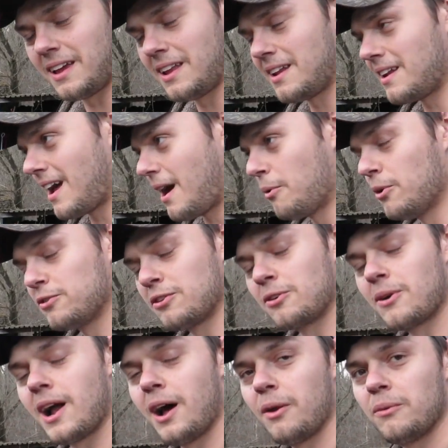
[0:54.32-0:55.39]
and I
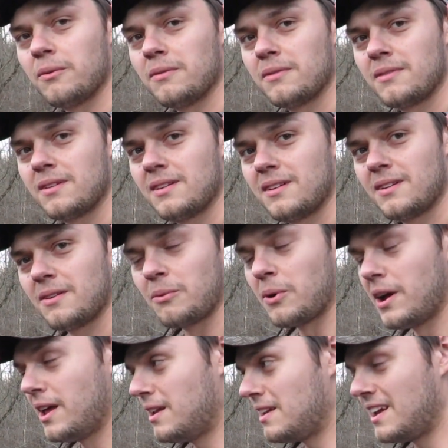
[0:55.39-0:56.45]
wasn't around
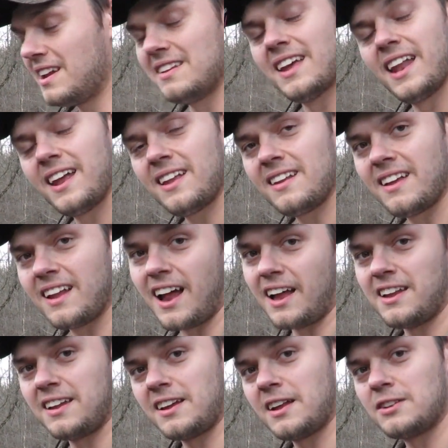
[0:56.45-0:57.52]
when he did it and
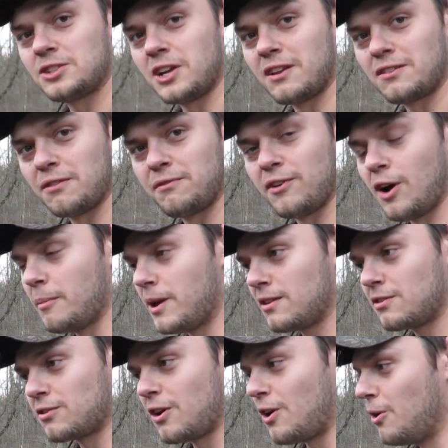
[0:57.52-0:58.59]
I didn't get a chance to film
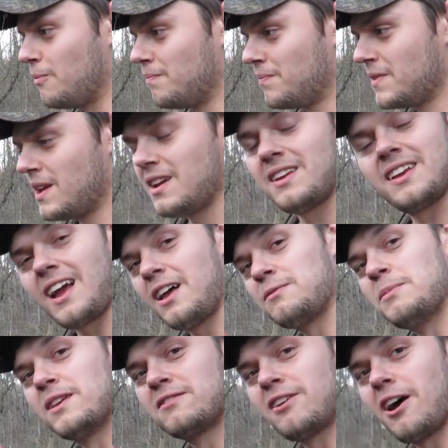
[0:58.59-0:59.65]
it, so you
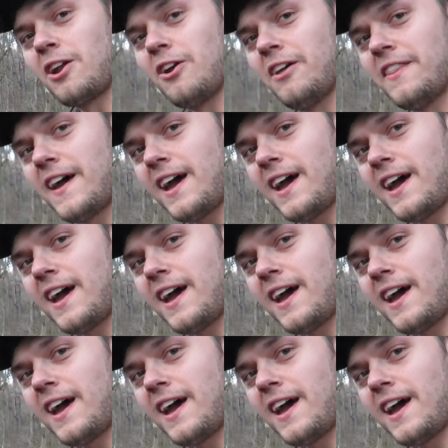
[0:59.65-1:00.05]
guys missed out on